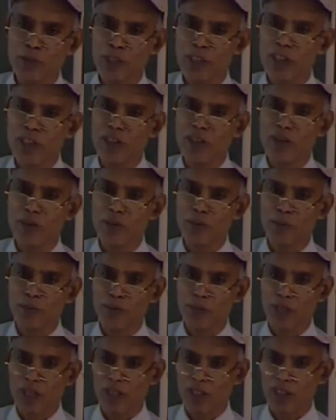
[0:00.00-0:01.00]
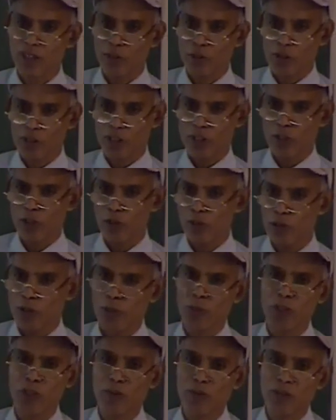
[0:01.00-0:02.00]
we assume, it
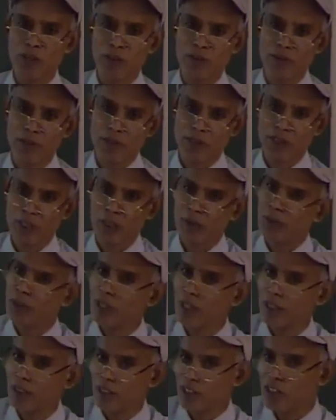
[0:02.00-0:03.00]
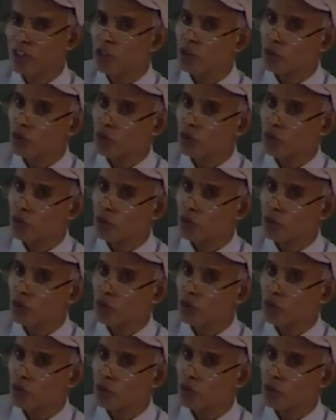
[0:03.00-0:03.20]
must be differentiable at least